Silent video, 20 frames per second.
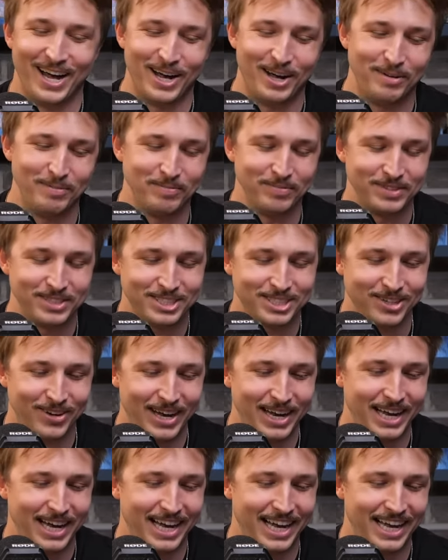um, so
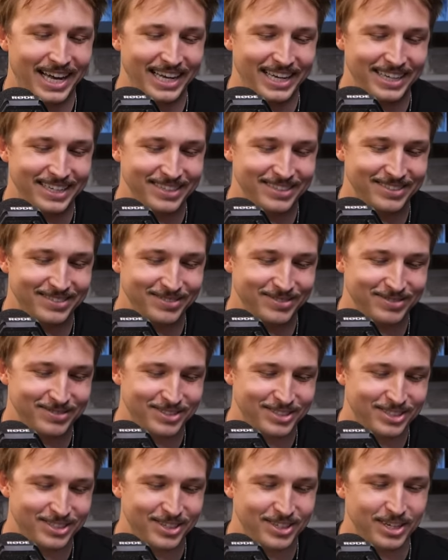I, I
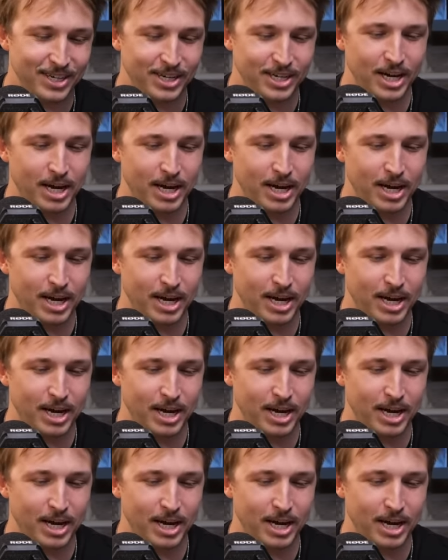took a